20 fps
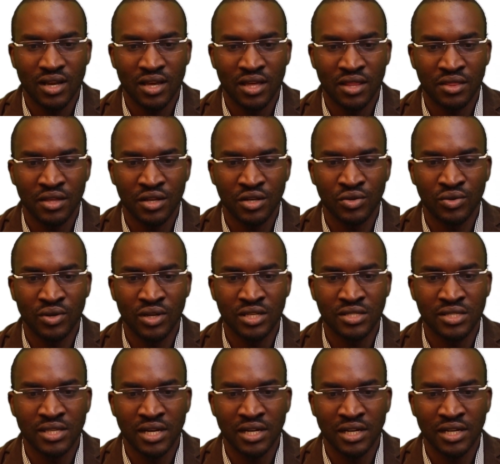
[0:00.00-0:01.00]
and then you less
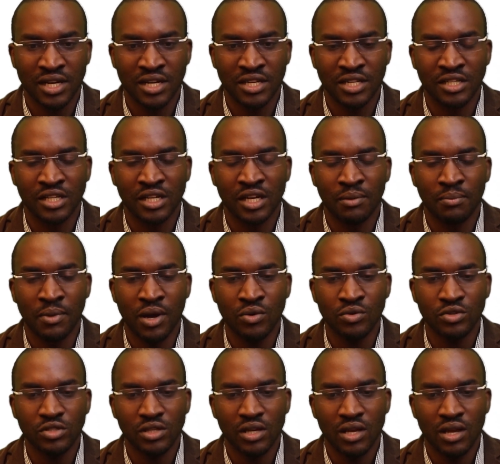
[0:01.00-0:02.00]
than credited
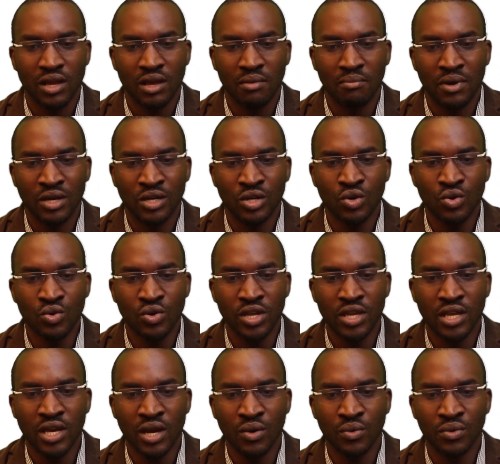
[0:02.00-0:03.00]
amount. But look
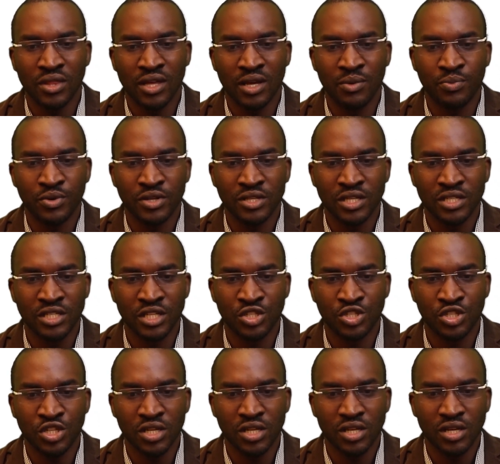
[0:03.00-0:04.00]
here with unpresented
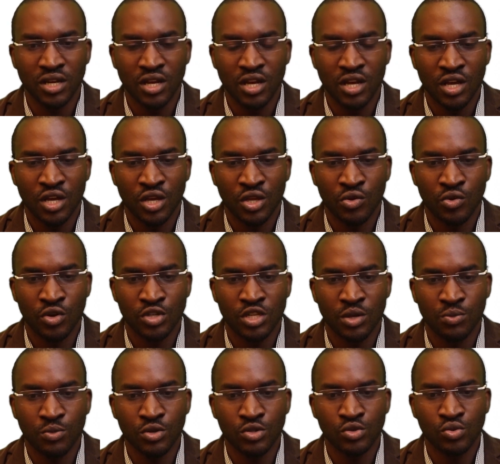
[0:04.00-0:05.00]
check, you're
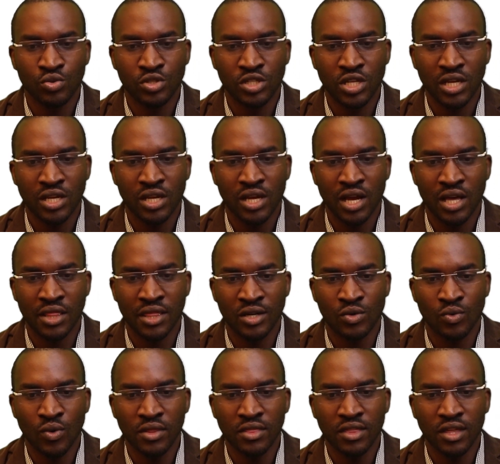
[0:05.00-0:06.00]
supposed to take
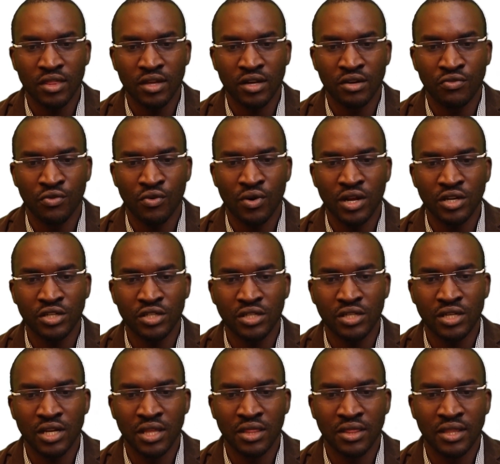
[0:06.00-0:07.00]
that
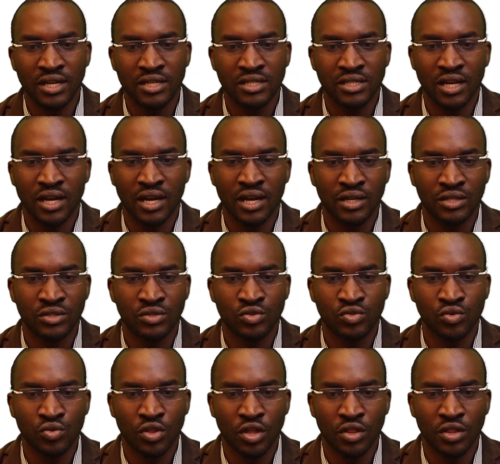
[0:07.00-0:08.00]
1,400 and that
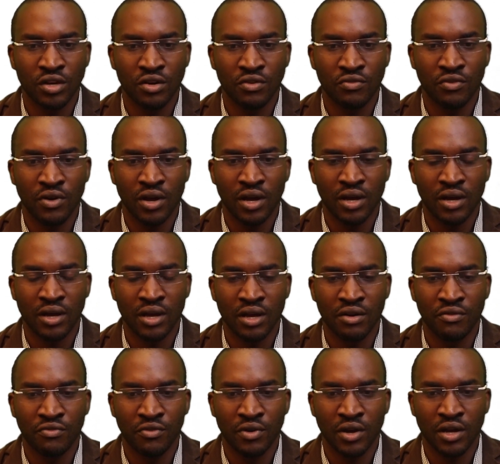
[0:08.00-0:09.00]

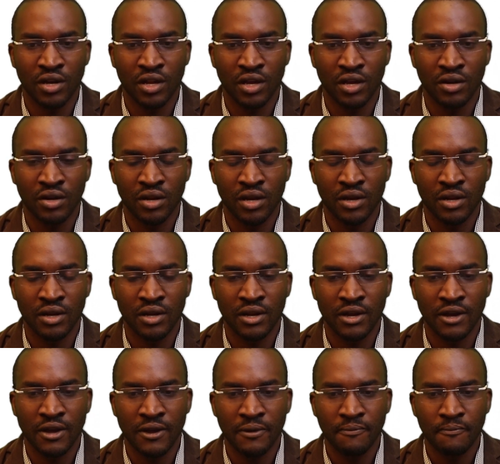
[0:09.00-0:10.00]

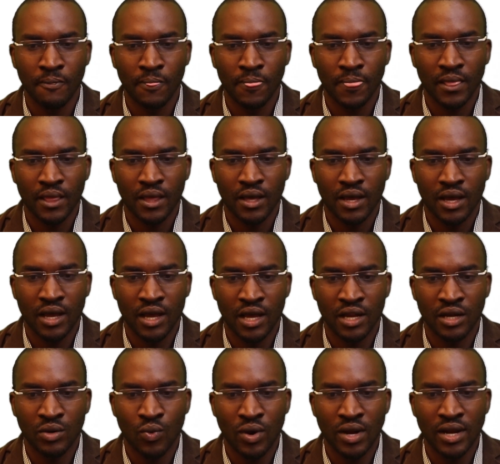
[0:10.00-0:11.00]

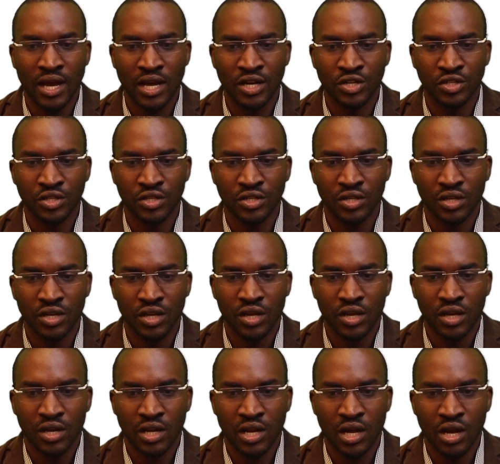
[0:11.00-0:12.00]
2,100.
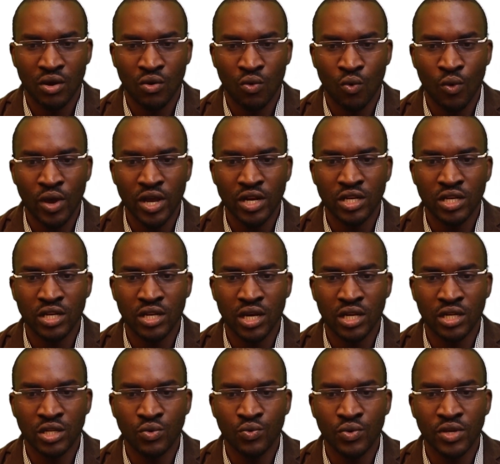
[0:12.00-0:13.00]
Now where
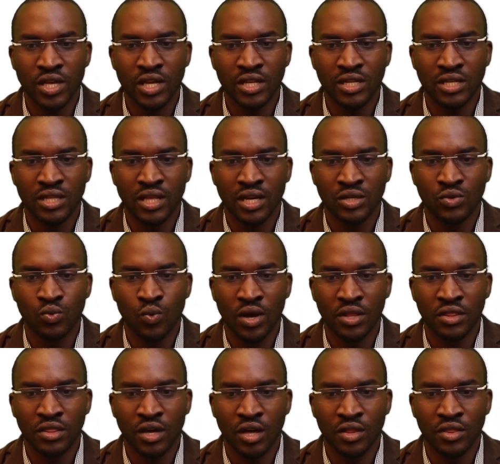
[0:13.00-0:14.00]
did we get that
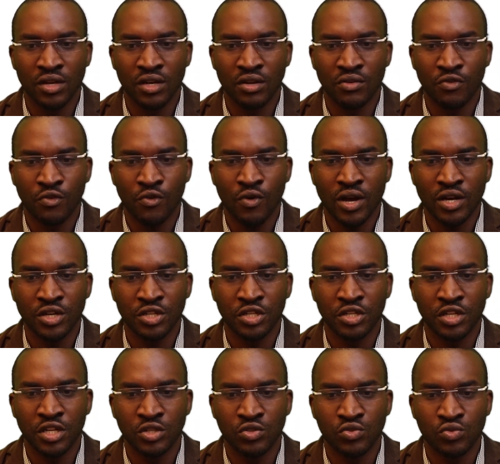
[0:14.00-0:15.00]

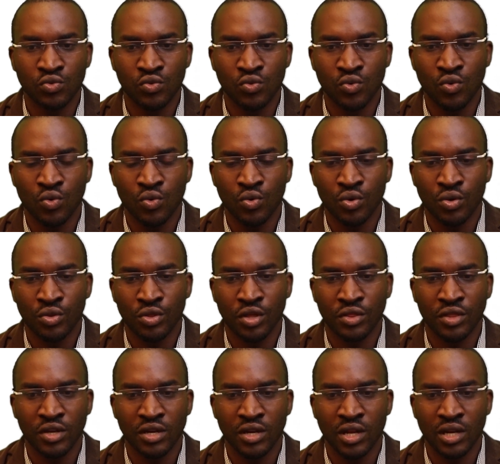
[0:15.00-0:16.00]
1,400 and
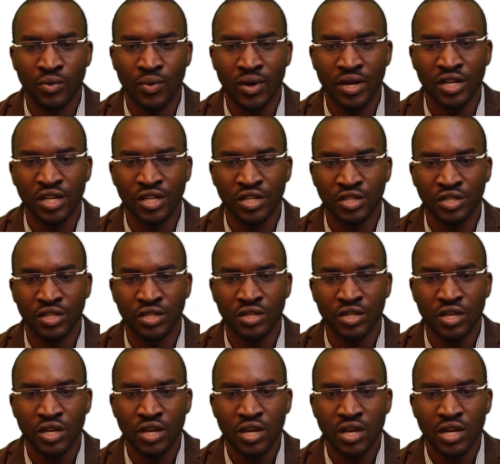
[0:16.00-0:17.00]
2,100?
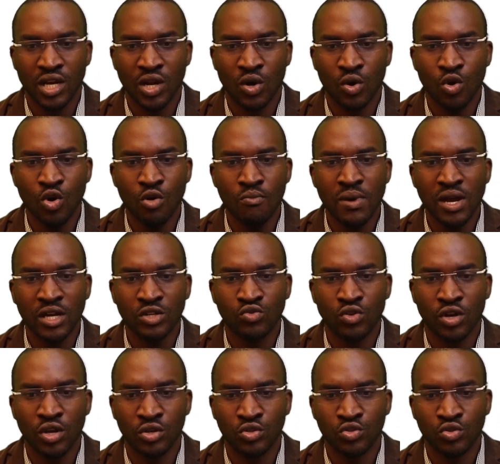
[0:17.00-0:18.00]
Now go back
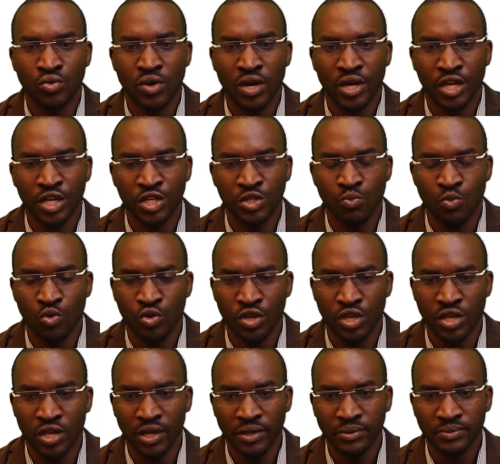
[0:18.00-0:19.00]
to your cash book
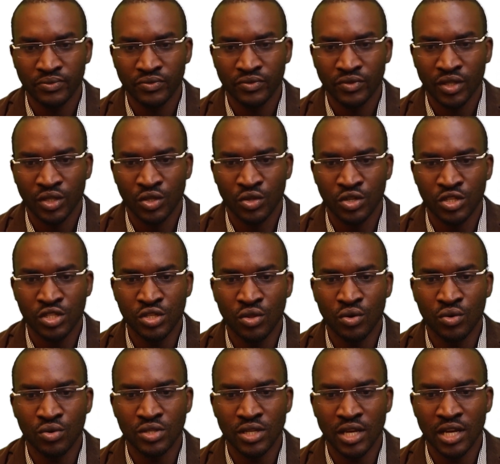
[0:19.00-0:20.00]
here. You'll see
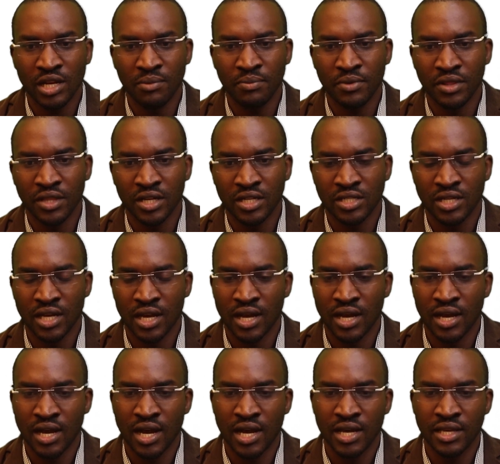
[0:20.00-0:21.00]
those elements that
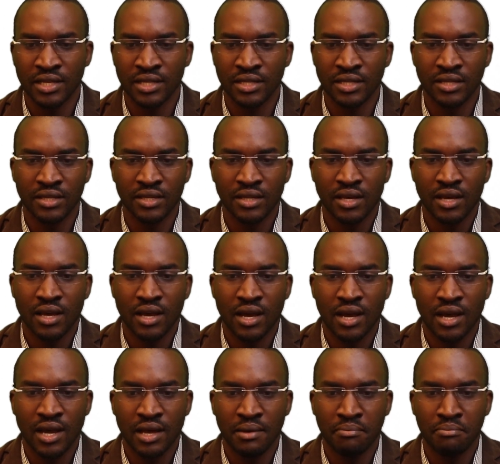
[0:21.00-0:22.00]
I
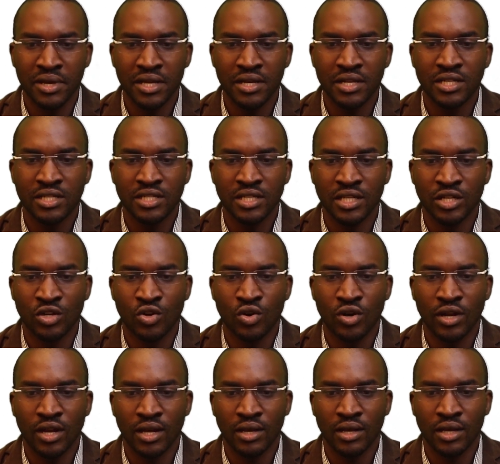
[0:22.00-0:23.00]
I made it in
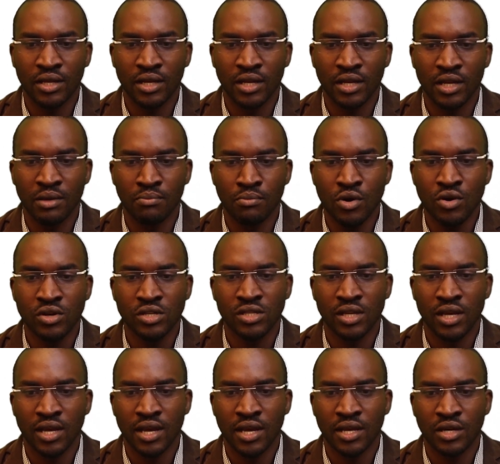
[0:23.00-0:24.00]
color in a box
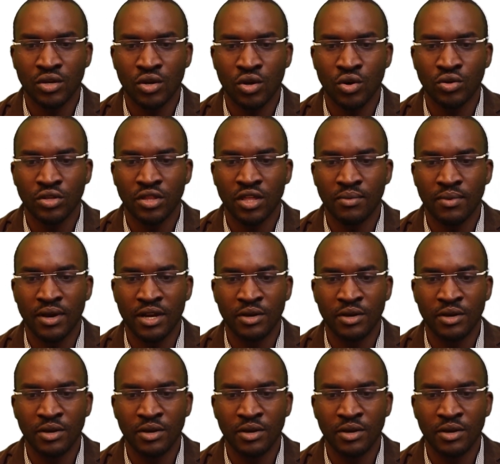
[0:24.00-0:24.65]
and called them